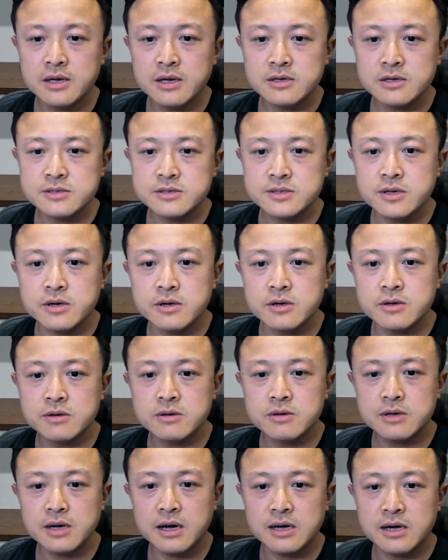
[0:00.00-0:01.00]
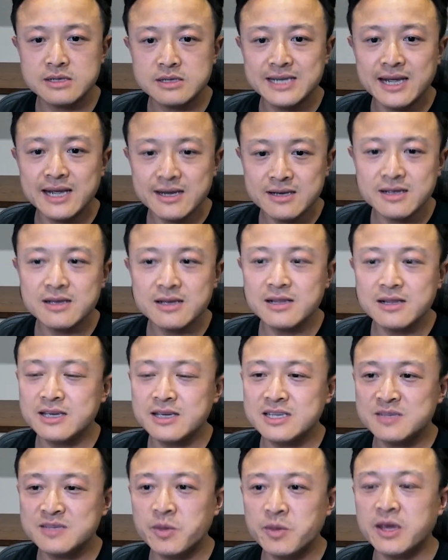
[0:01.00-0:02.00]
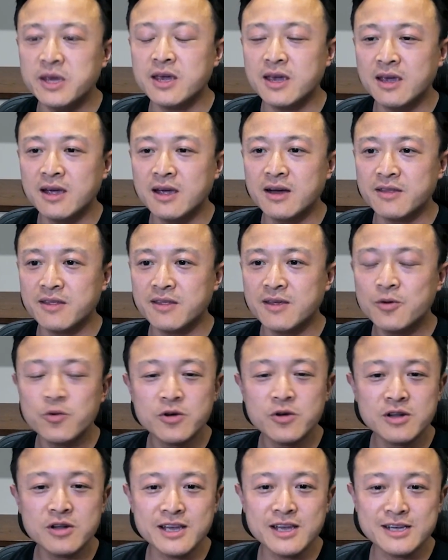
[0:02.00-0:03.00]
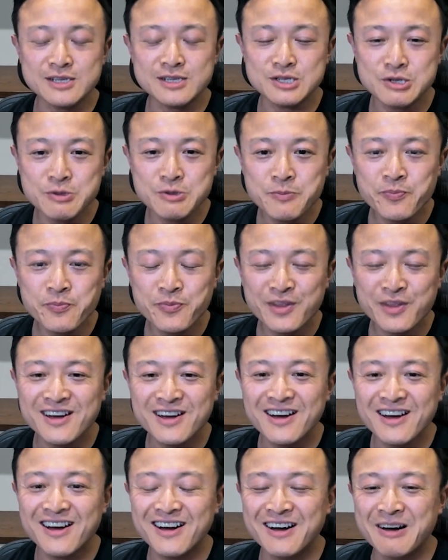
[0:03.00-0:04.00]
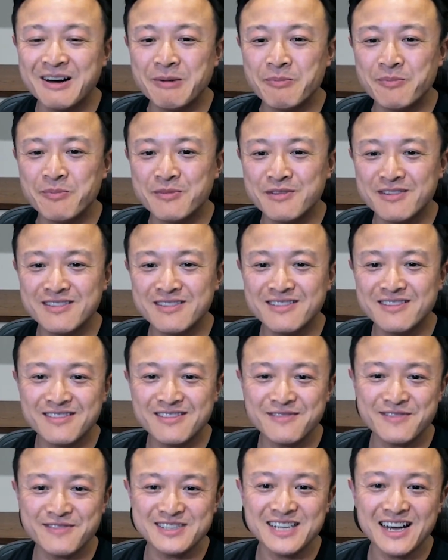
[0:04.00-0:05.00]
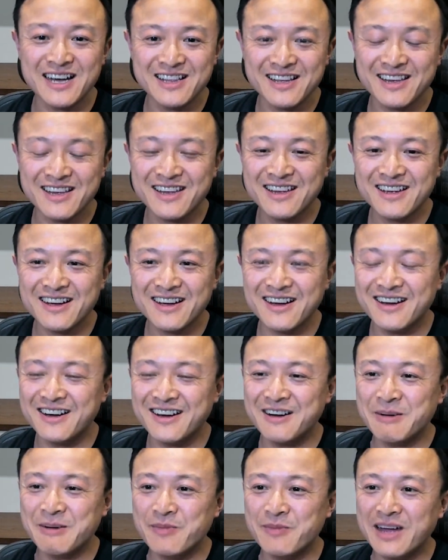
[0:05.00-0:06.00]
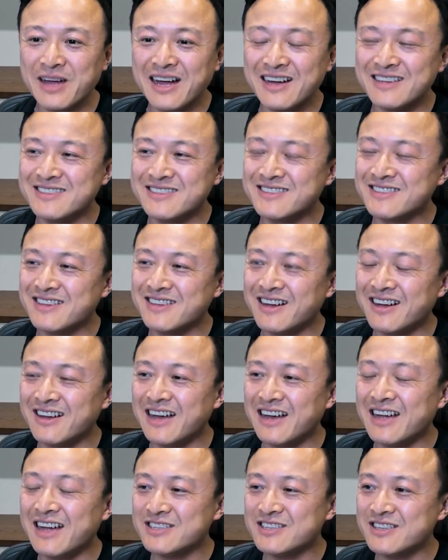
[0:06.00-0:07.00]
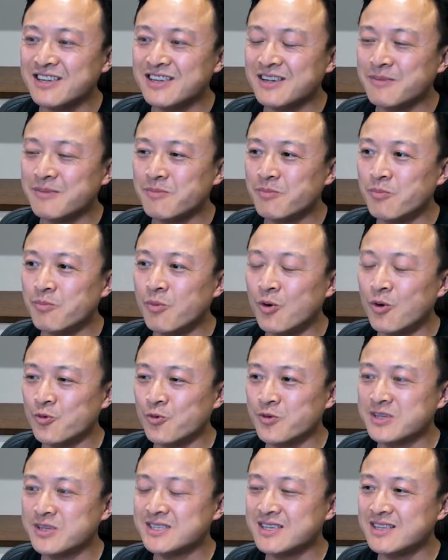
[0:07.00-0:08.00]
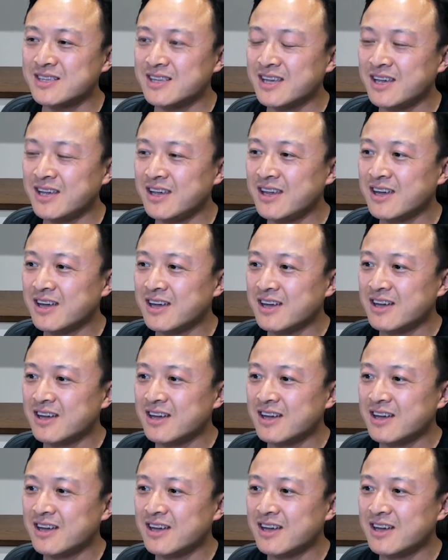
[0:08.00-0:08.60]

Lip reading: So technically speaking, I think we're a layer 2. Vitalik has actually more recently